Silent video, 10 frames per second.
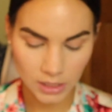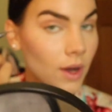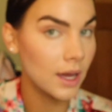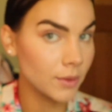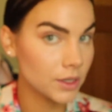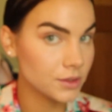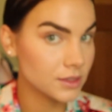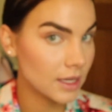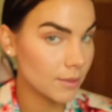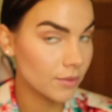So I'm going to do
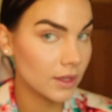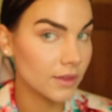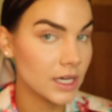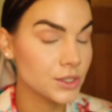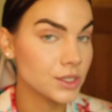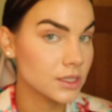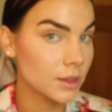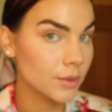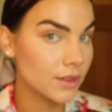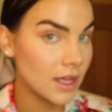the same thing that I just
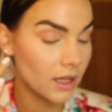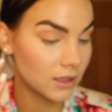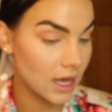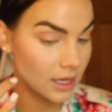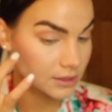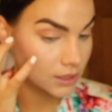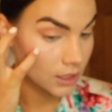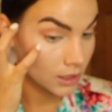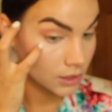did with that last.